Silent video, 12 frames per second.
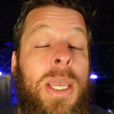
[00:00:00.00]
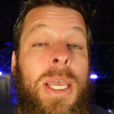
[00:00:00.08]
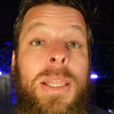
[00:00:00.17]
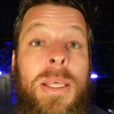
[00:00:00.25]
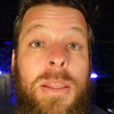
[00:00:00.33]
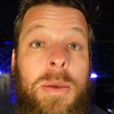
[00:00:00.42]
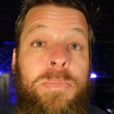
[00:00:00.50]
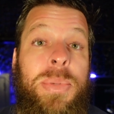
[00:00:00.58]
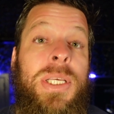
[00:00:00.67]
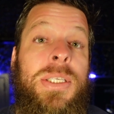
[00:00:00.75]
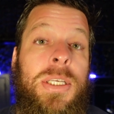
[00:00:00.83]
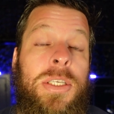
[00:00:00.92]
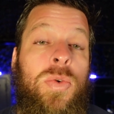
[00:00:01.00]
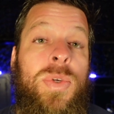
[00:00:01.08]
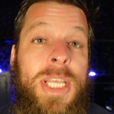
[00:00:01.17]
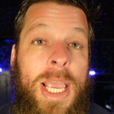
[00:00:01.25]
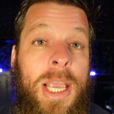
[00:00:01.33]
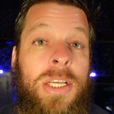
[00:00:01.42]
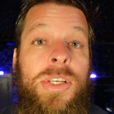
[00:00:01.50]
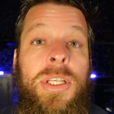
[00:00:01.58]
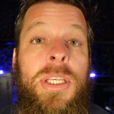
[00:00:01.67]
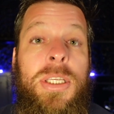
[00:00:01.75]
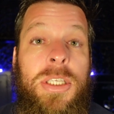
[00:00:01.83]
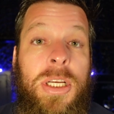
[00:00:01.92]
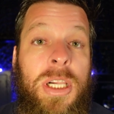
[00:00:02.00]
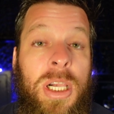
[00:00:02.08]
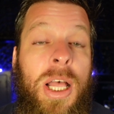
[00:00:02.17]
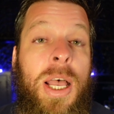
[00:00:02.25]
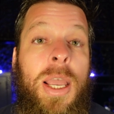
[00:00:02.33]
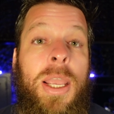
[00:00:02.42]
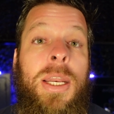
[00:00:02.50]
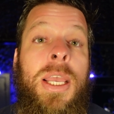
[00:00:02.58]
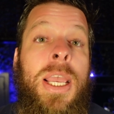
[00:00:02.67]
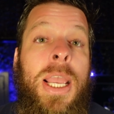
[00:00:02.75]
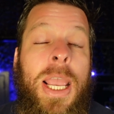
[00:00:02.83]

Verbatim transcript: and that the business was actually in decline,